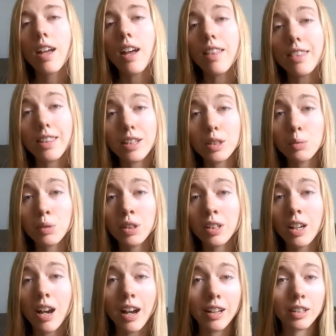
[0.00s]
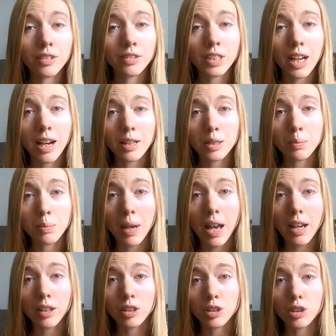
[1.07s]
And this one kind of ties
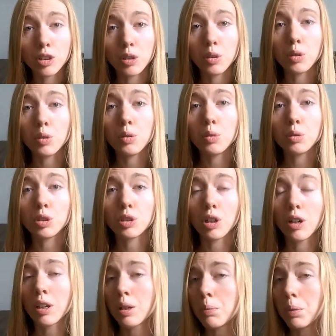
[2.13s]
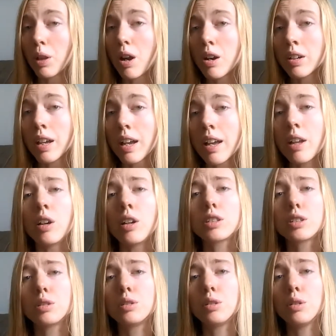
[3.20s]
back to starting a blog and
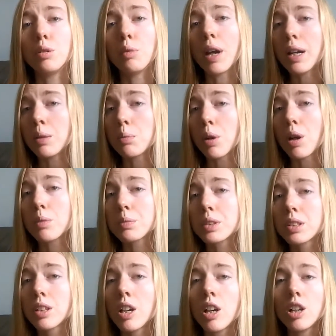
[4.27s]
also to the writing prompts.